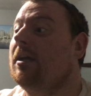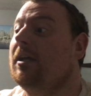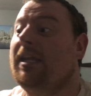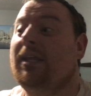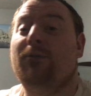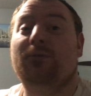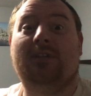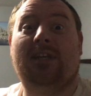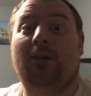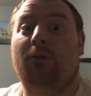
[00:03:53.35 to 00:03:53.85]

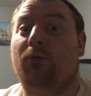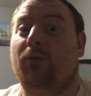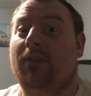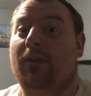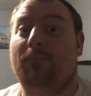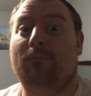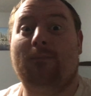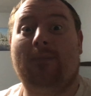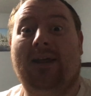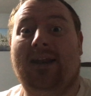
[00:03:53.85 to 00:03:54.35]
He was here
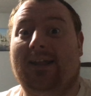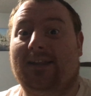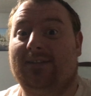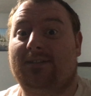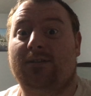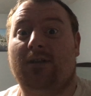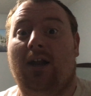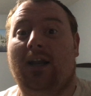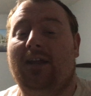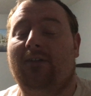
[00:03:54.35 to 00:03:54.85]
within
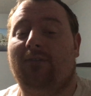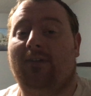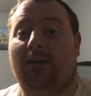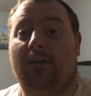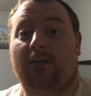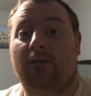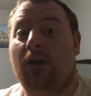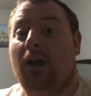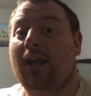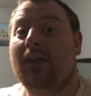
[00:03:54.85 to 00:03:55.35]
minutes, not
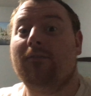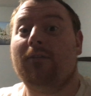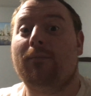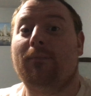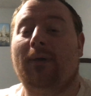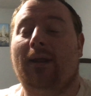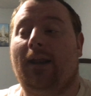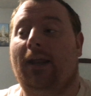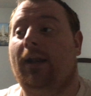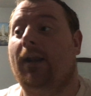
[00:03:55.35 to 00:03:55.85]
even, not even a
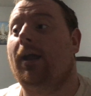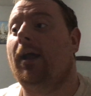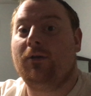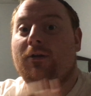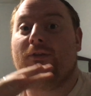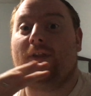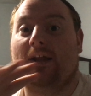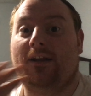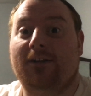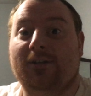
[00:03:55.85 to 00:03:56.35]
minute.
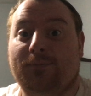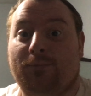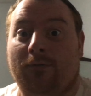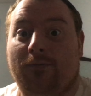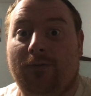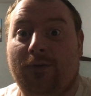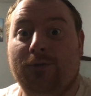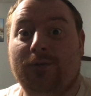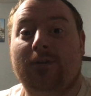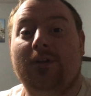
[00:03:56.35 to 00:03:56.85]
He thanked us
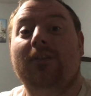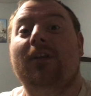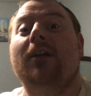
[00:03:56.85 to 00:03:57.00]
profusely.